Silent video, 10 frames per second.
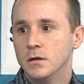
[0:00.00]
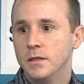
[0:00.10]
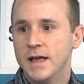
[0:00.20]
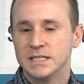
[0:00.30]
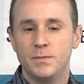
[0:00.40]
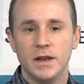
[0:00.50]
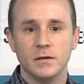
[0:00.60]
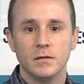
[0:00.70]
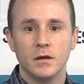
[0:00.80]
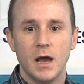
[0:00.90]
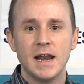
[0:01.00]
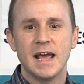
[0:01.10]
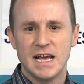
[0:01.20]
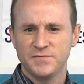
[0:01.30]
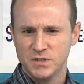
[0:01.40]
And I
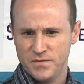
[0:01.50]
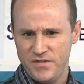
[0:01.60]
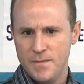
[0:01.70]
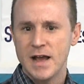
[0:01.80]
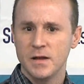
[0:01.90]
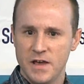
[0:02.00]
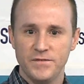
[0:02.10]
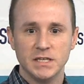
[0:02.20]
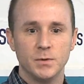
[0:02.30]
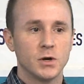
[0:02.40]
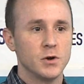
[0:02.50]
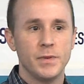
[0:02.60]
asked for some feedback on that Facebook group,